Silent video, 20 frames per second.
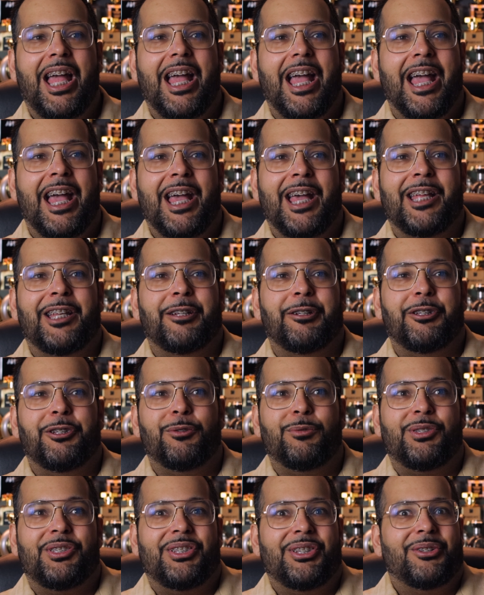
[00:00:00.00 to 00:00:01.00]
And
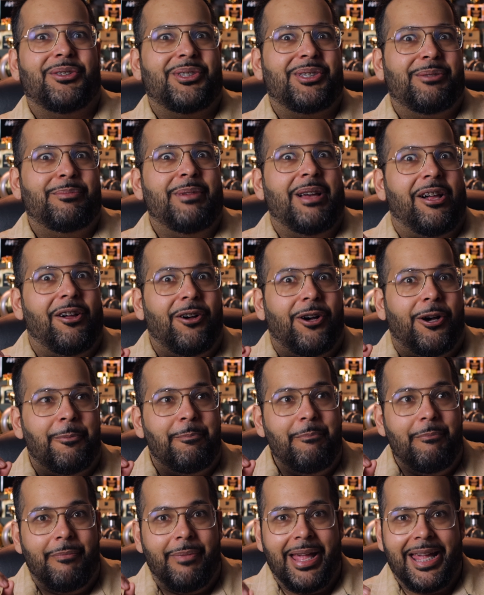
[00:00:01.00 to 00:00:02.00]
you still smell
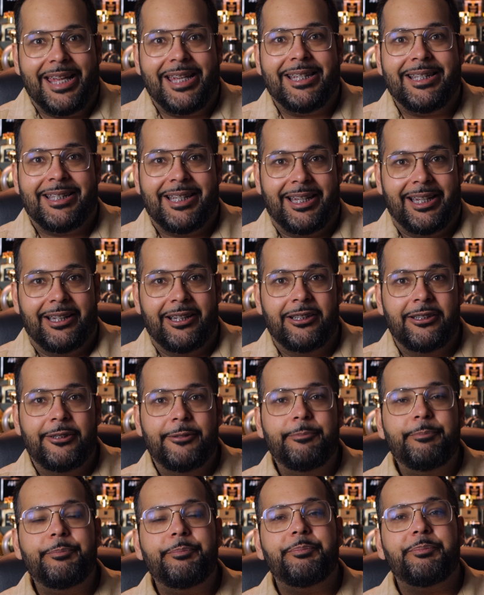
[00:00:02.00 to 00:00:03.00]
amazing
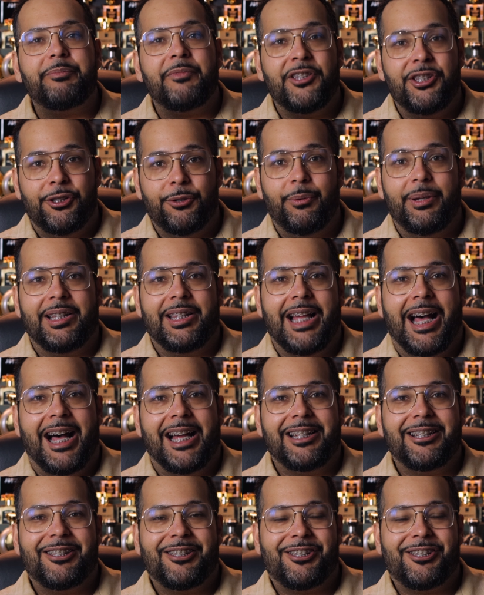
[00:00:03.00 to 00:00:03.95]
doing that.